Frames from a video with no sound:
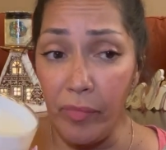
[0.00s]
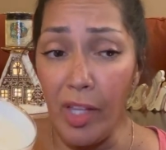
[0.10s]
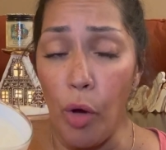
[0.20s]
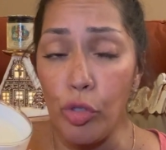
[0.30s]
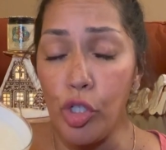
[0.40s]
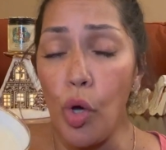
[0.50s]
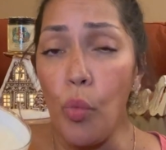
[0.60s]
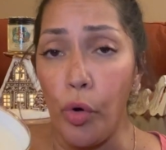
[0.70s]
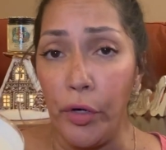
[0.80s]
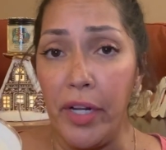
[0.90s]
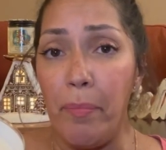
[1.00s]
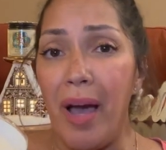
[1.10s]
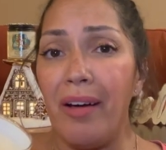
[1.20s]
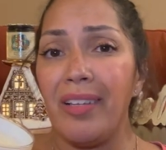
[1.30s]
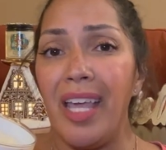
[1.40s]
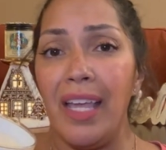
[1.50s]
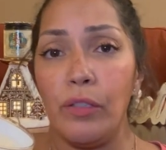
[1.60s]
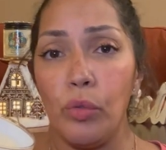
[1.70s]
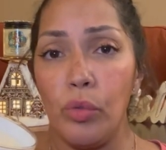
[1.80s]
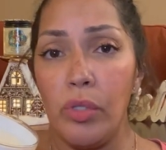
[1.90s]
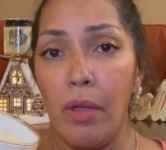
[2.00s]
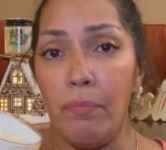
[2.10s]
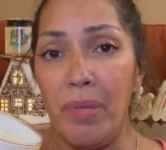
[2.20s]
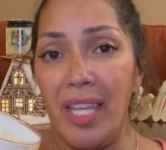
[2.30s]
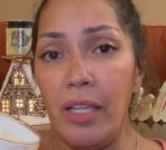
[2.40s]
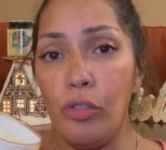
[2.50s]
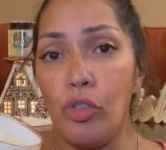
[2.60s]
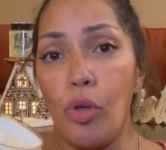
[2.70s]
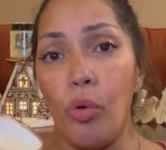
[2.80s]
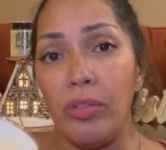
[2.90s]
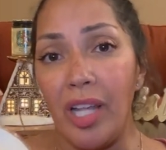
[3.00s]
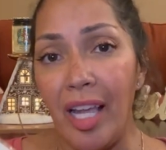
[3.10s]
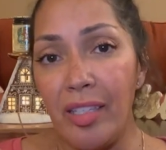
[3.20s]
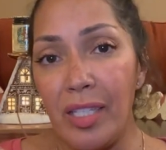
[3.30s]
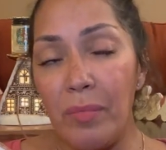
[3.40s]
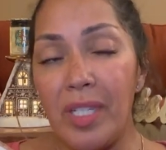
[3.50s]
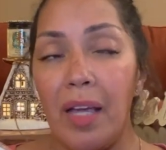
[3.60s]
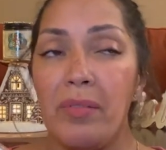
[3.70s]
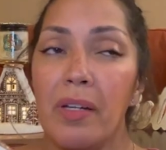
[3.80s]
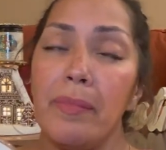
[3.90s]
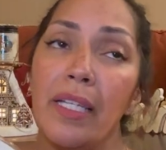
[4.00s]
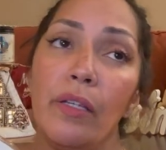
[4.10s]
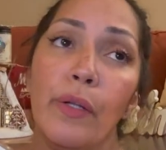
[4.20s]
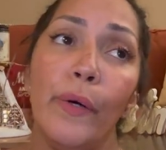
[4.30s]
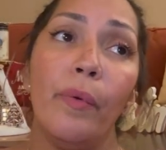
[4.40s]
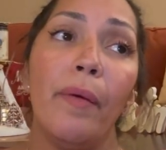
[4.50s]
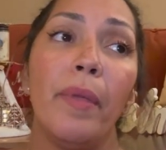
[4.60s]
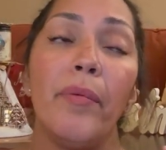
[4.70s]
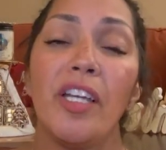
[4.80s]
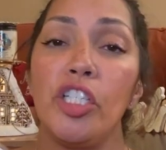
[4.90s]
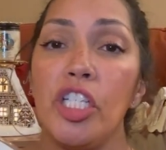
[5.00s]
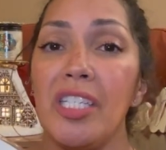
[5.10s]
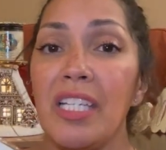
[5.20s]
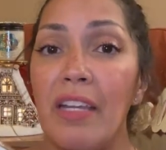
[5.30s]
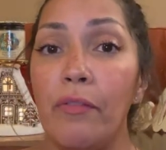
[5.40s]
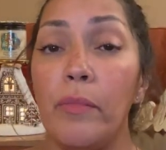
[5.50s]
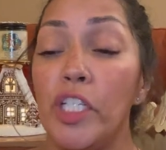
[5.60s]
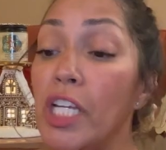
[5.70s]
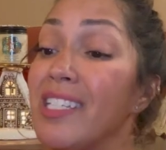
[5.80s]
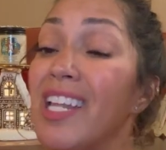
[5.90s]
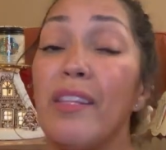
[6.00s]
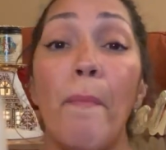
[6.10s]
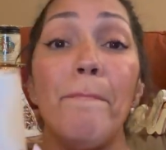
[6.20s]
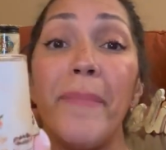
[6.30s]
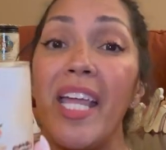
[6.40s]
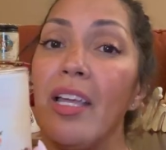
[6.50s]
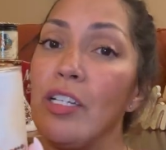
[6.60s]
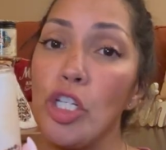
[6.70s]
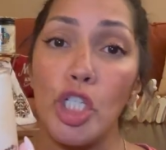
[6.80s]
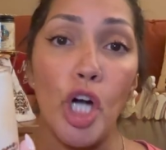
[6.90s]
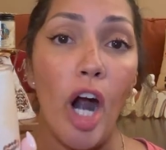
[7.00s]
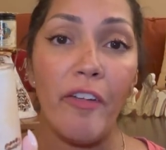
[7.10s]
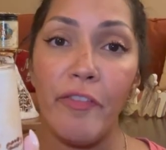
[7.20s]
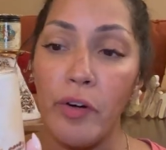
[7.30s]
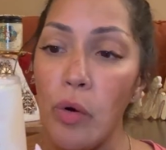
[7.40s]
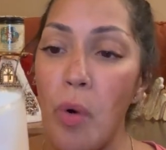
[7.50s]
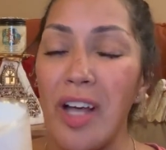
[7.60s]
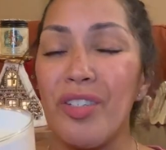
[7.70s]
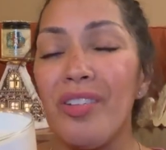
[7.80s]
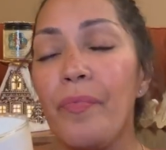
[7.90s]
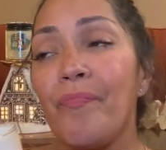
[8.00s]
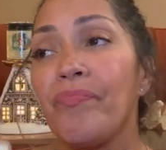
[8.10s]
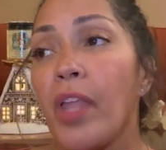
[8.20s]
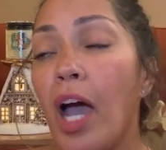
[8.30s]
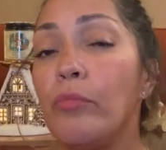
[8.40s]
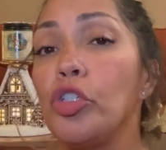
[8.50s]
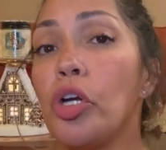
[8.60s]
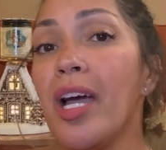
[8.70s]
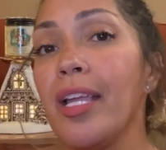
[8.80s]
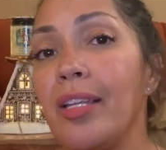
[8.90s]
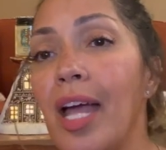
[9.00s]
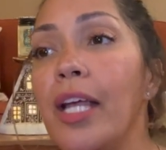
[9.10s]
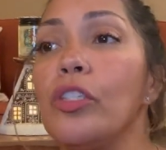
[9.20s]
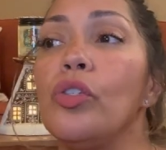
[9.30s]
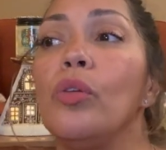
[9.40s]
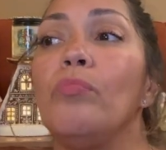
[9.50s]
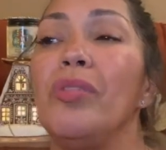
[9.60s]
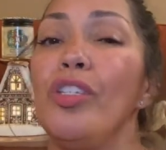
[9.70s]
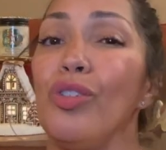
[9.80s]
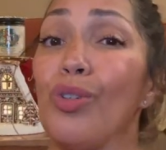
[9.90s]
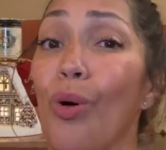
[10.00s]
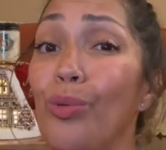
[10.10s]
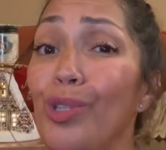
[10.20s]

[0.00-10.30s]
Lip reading: was so worried about candles being so light sometimes, and I'm like, you know what, maybe I should just give them a chance, let them bake in a jar for a while. So I'm trying not to be so